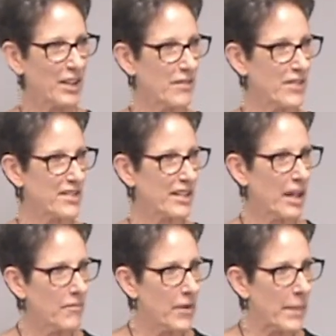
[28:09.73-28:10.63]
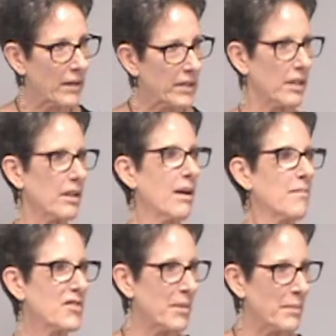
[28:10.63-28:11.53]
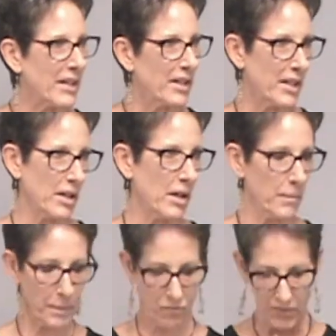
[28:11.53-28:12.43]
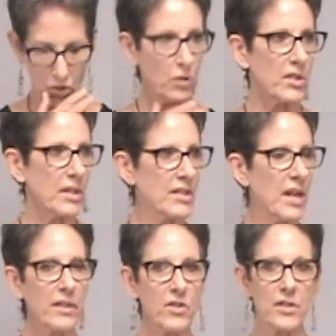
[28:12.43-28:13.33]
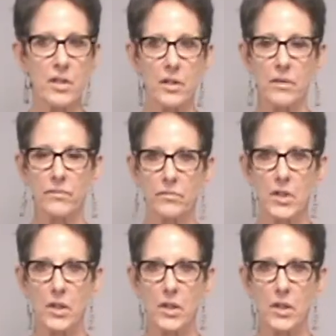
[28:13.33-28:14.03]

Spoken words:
But love doesn't come from out there. It comes from in here. So it's not just